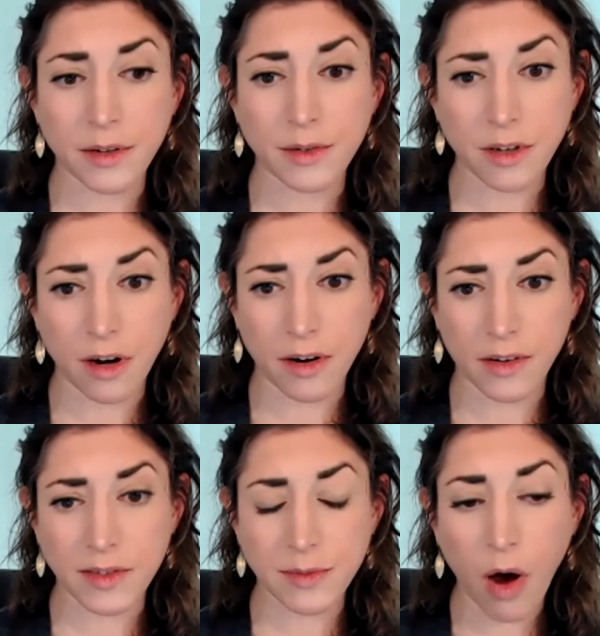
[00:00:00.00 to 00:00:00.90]
So
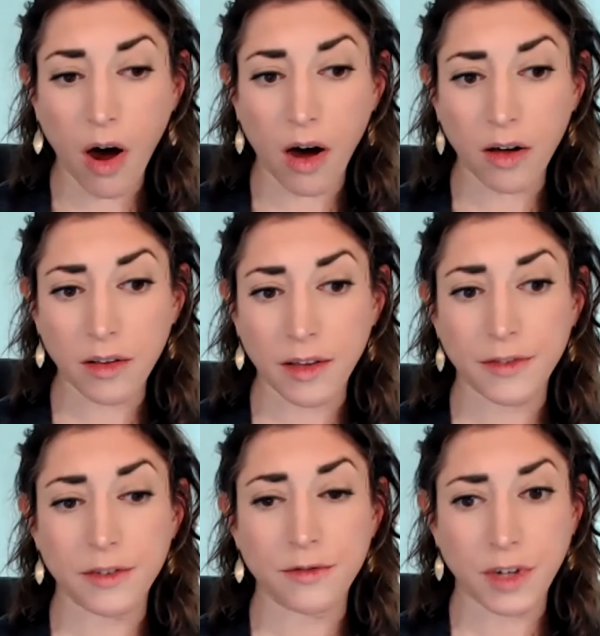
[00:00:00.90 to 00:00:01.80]
starting small, if
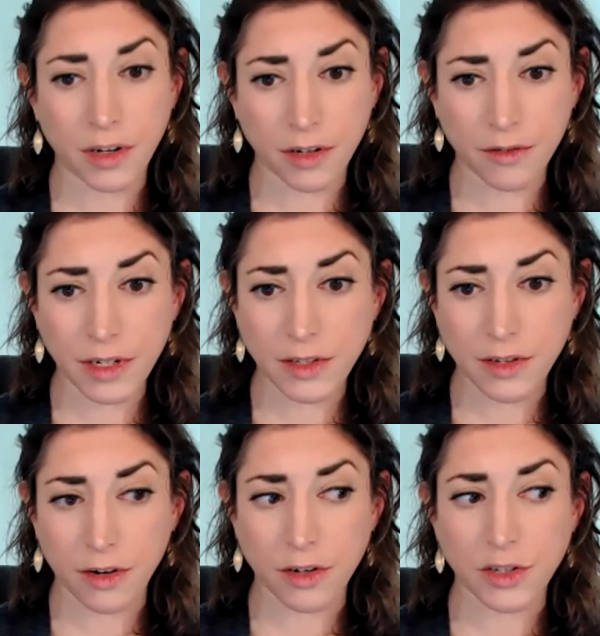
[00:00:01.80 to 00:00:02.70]
you've done your
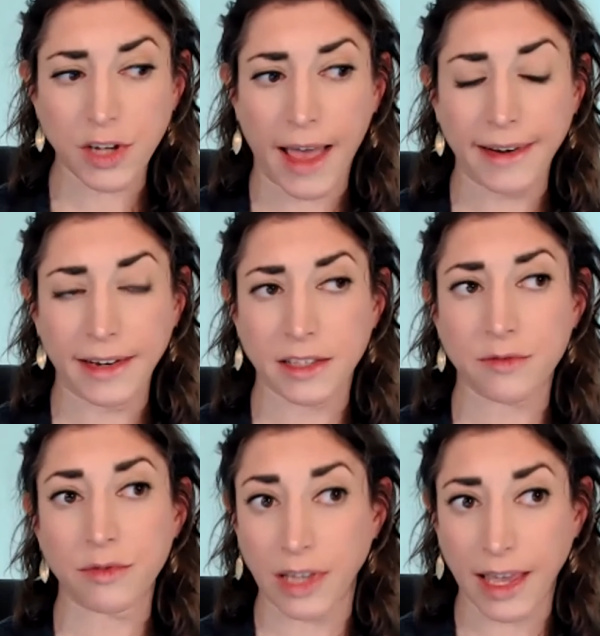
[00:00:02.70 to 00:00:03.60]
research and it's
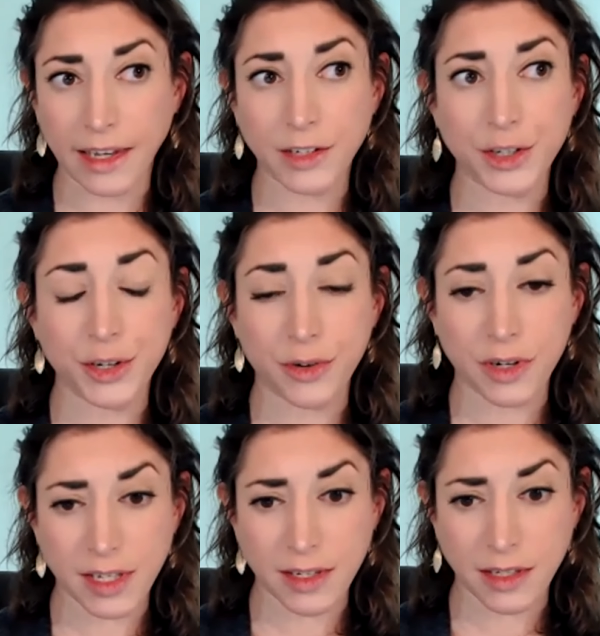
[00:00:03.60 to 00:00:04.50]
related to your
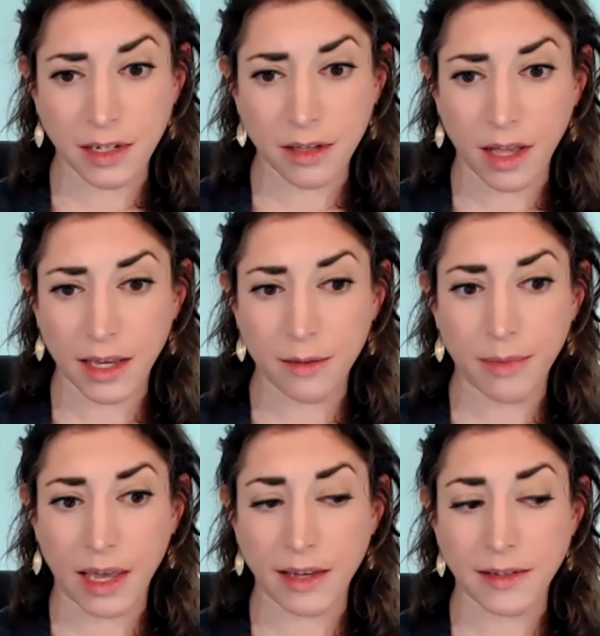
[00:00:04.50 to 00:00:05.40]
existing client
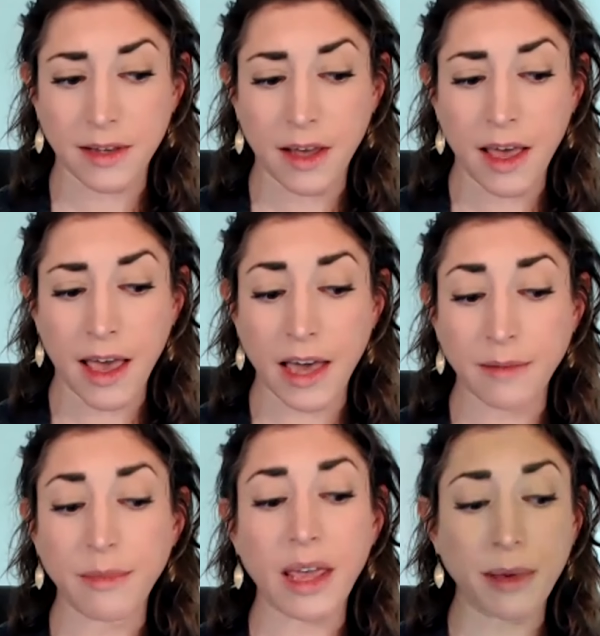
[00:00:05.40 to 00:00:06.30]
base,
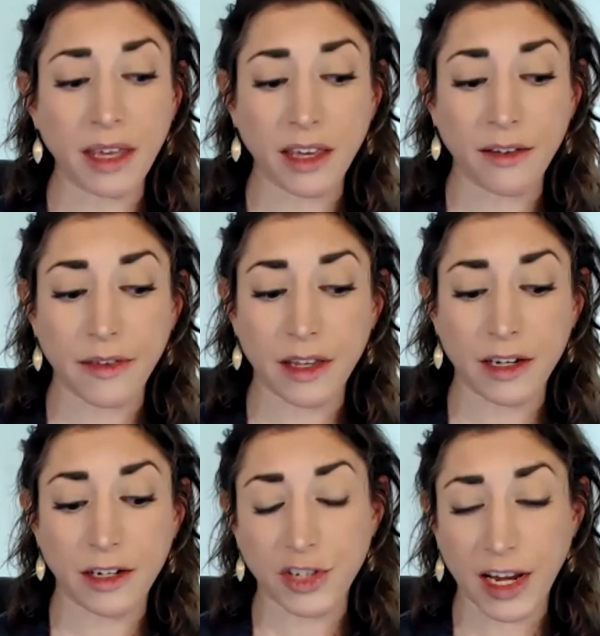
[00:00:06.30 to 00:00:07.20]
and maybe even
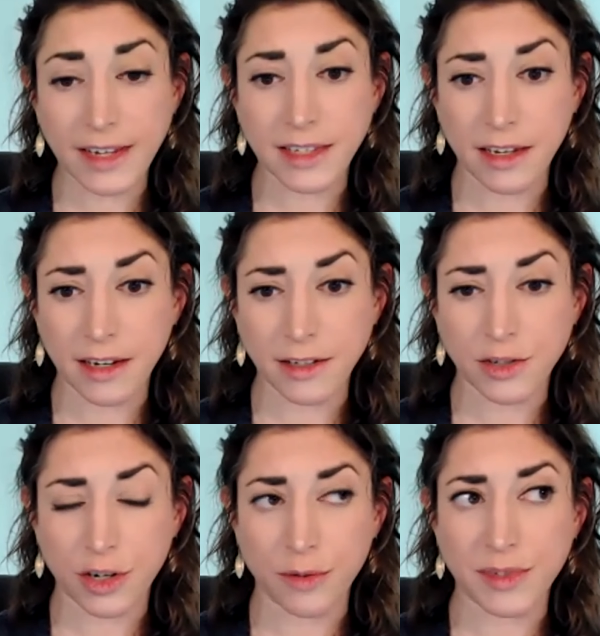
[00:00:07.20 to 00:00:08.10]
adjacent in
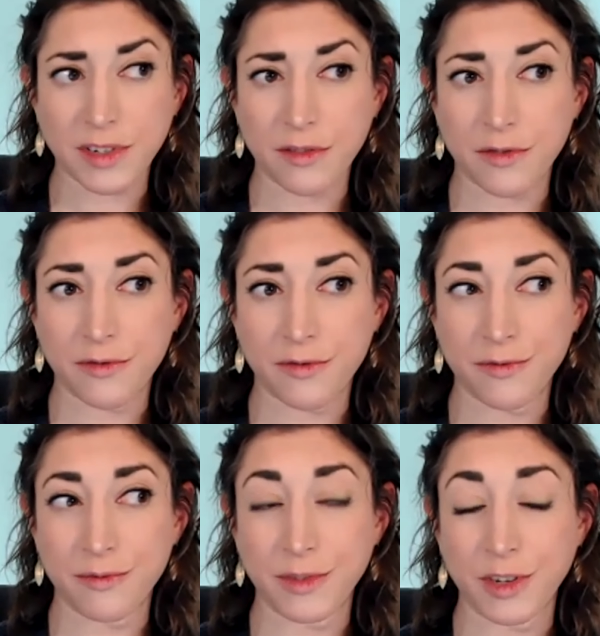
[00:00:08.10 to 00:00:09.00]
terms of
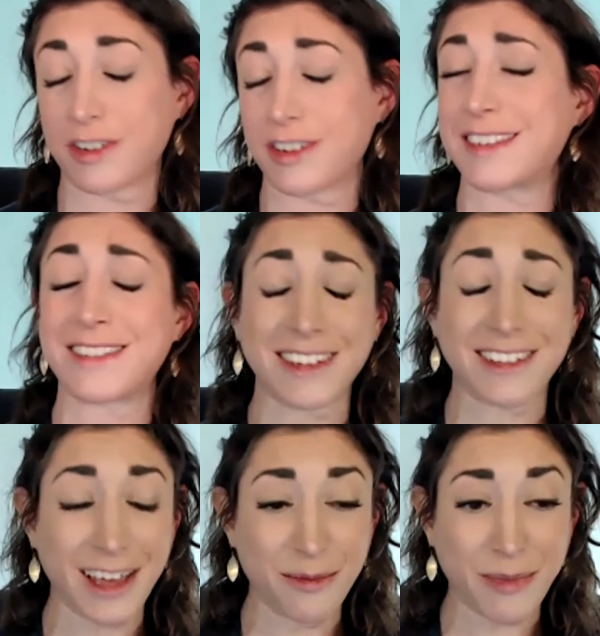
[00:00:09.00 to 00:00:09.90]
your existing
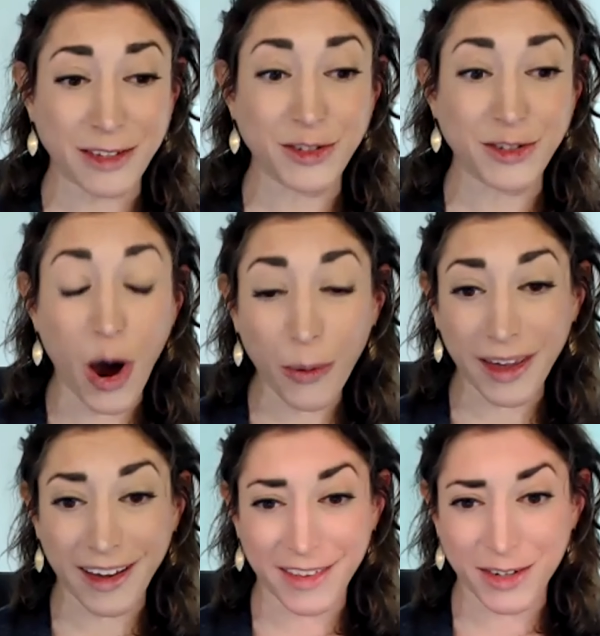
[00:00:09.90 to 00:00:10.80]
client base
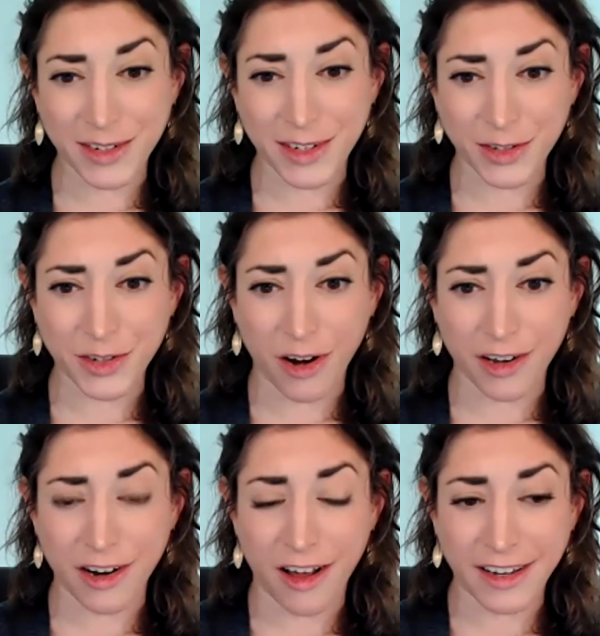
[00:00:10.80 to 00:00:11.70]
knowing others in your
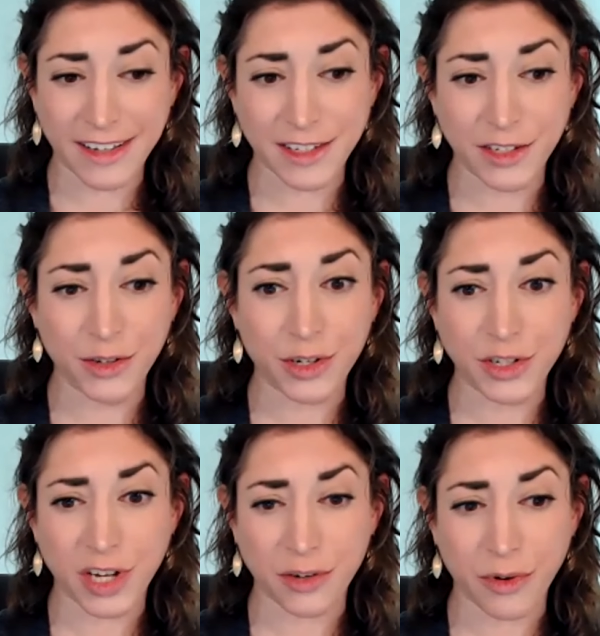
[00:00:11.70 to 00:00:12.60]
target audience, and you can
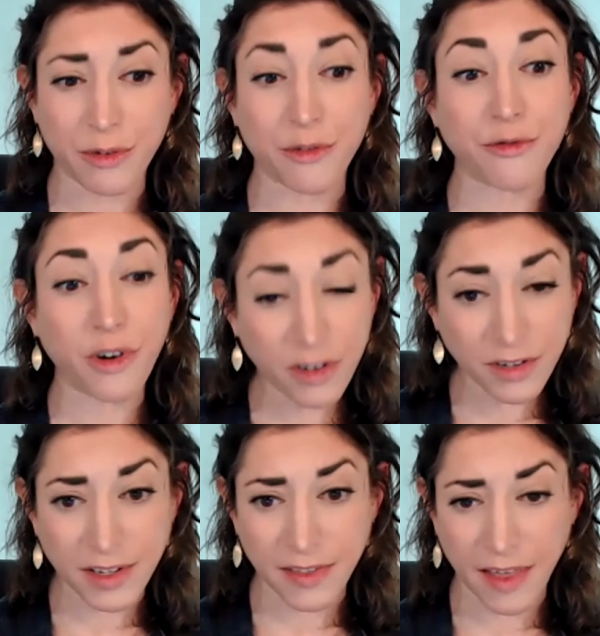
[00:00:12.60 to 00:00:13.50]
generate
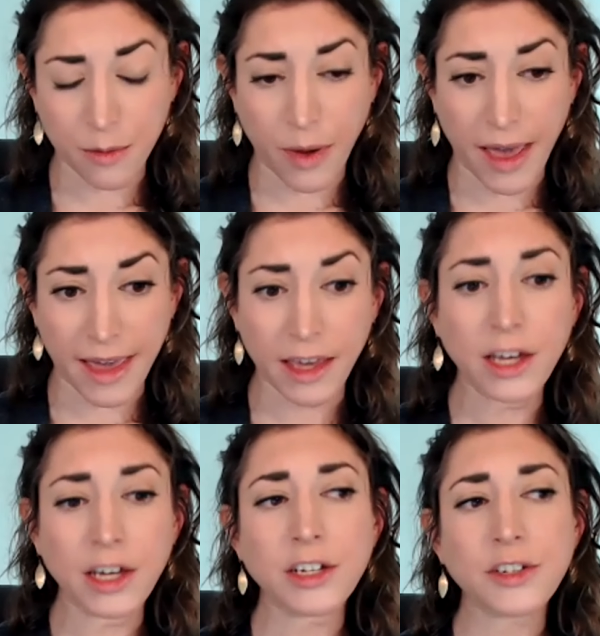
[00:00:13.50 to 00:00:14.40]
referrals in that way
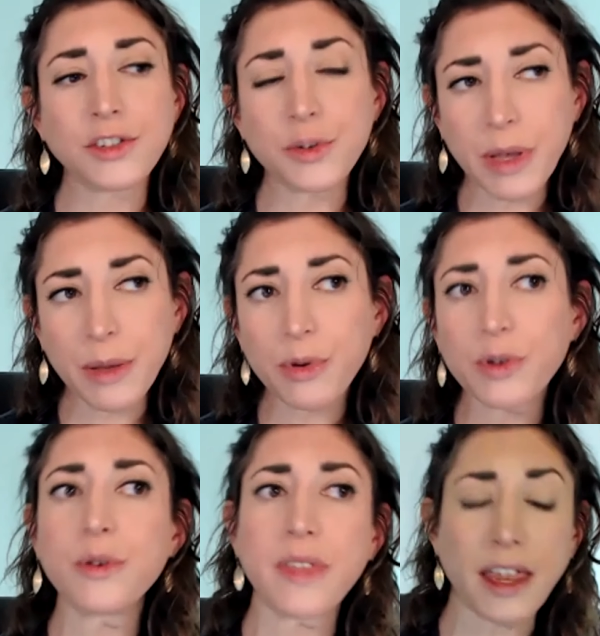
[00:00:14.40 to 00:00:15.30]
to people
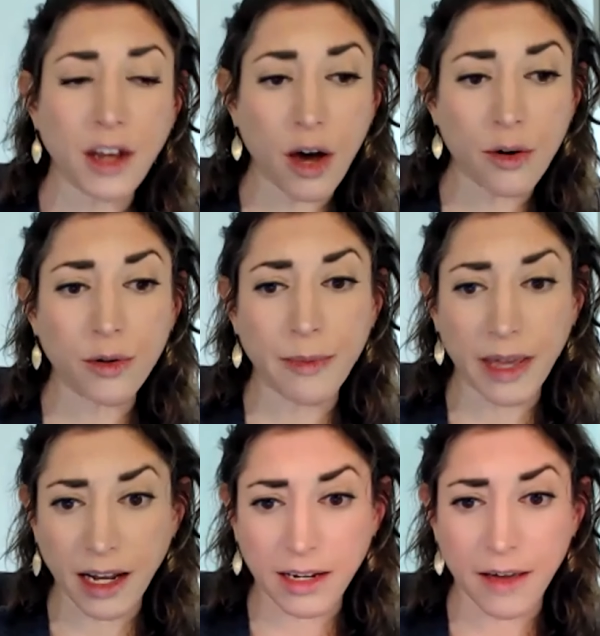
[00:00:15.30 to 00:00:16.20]
who they know who may
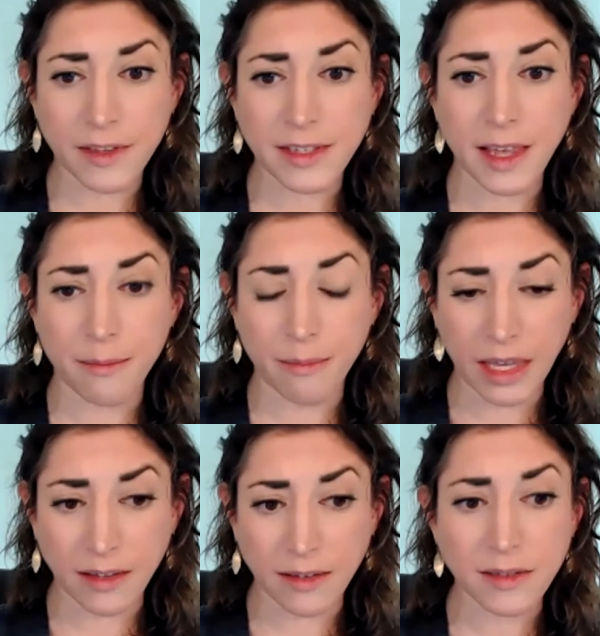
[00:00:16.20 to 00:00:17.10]
not have the same
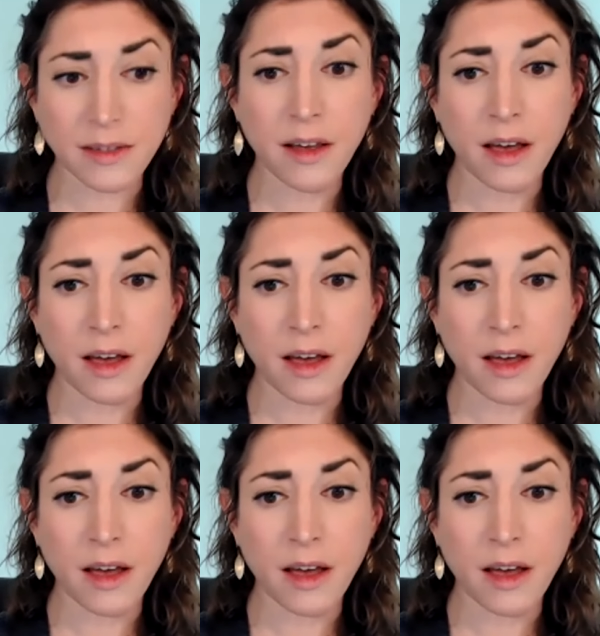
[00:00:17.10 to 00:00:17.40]
means